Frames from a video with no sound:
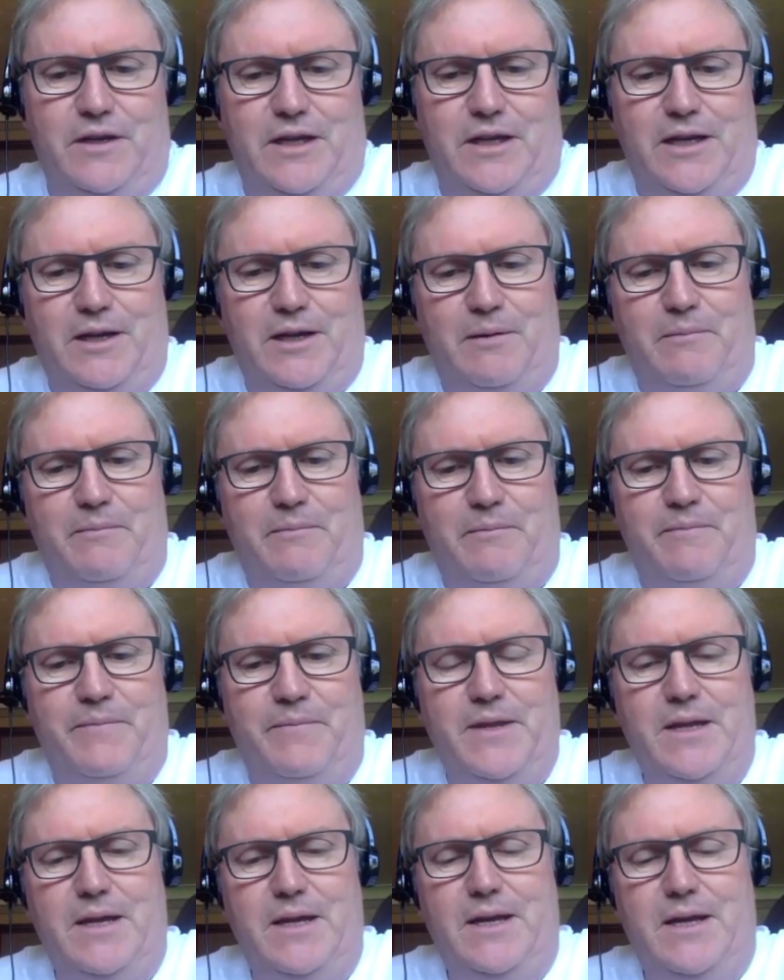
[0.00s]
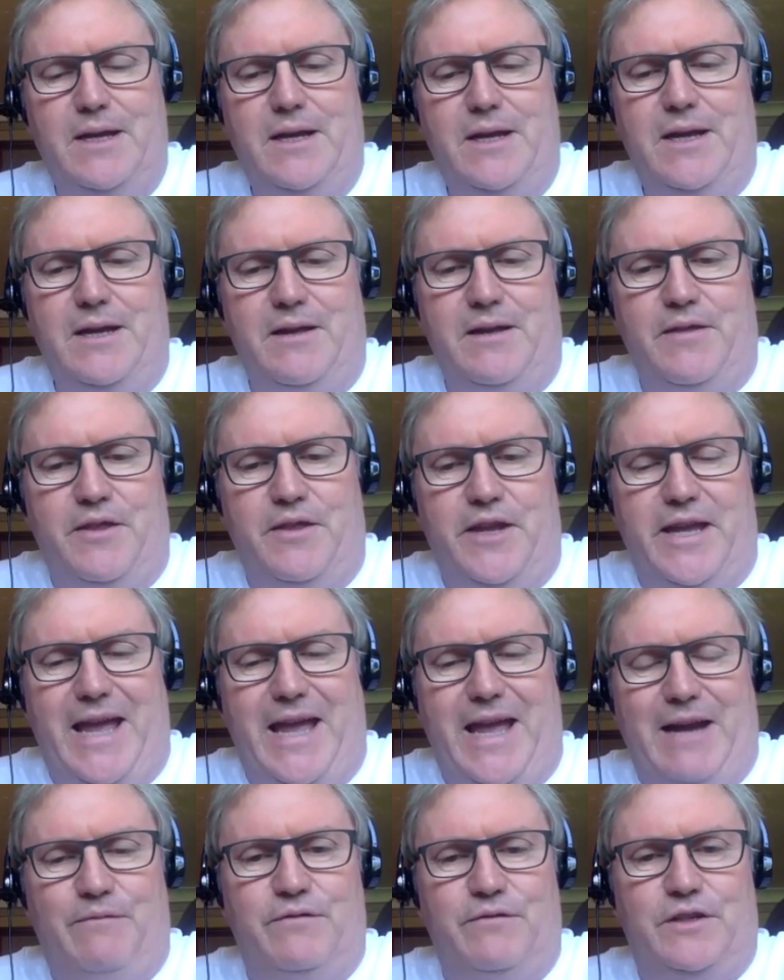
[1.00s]

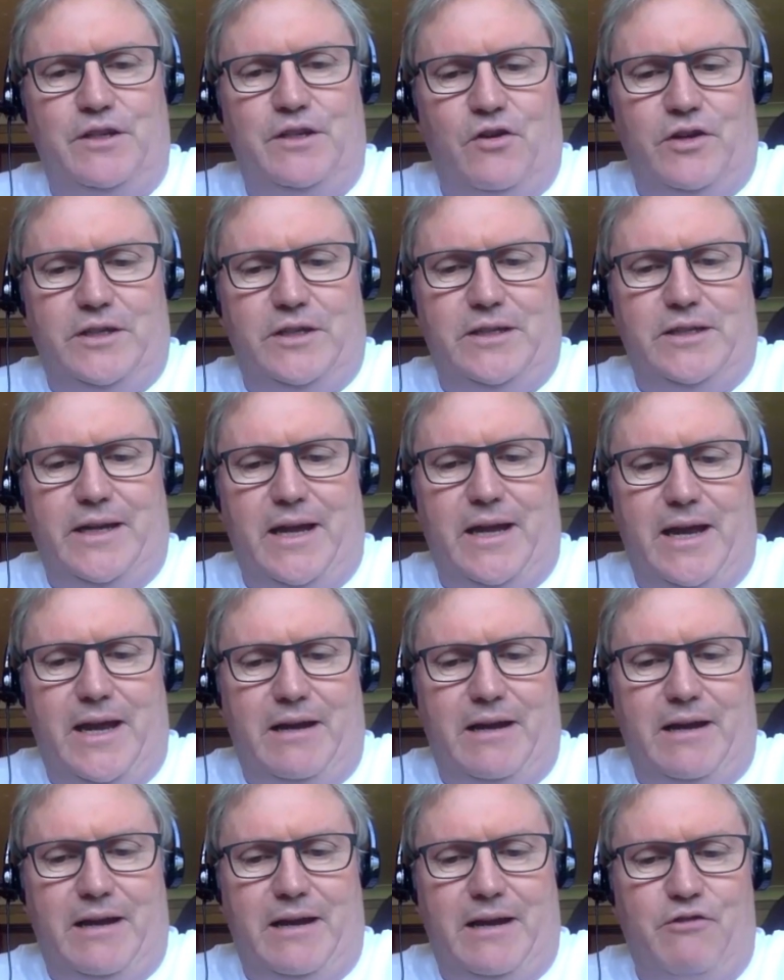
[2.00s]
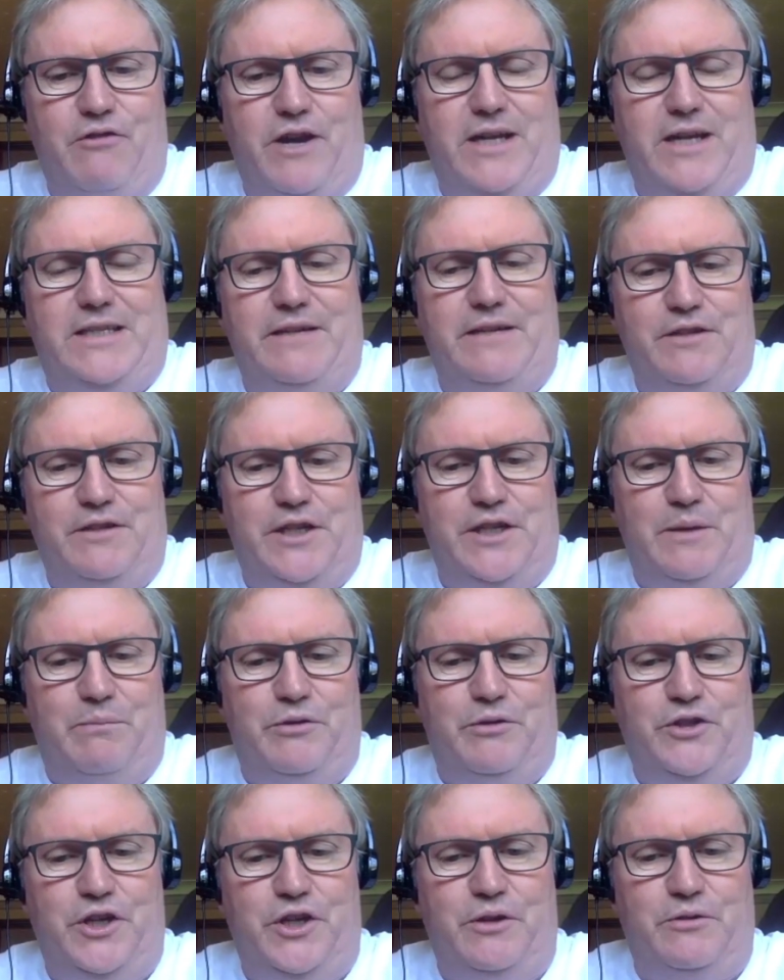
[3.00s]
the advertising and creativity
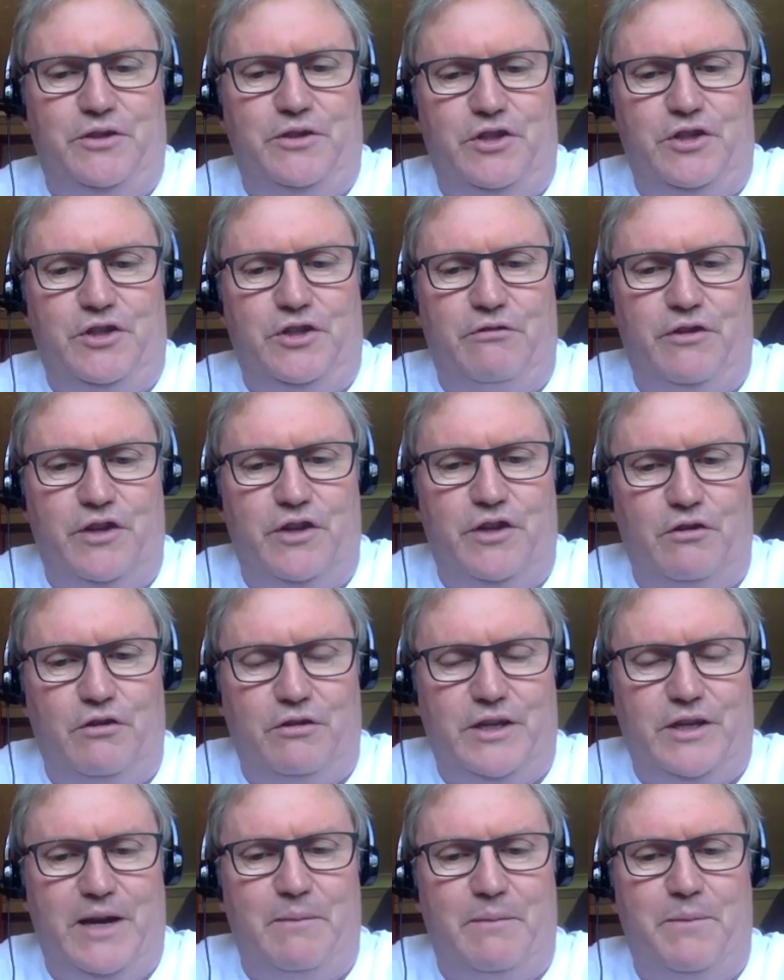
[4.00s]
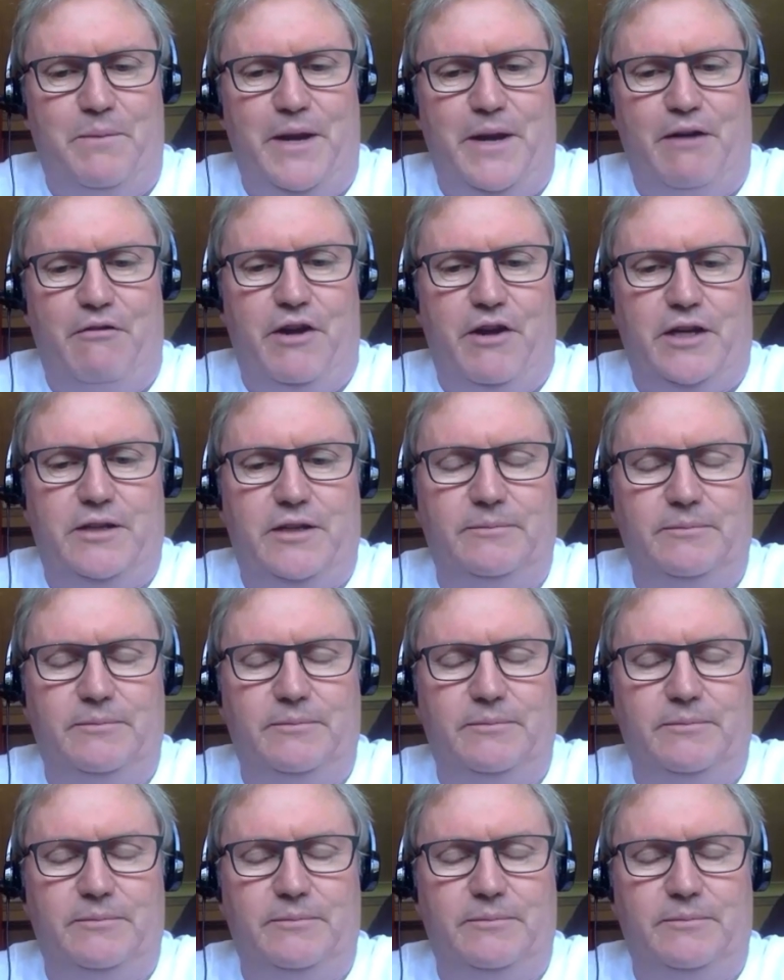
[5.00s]
produced during the lockdown period.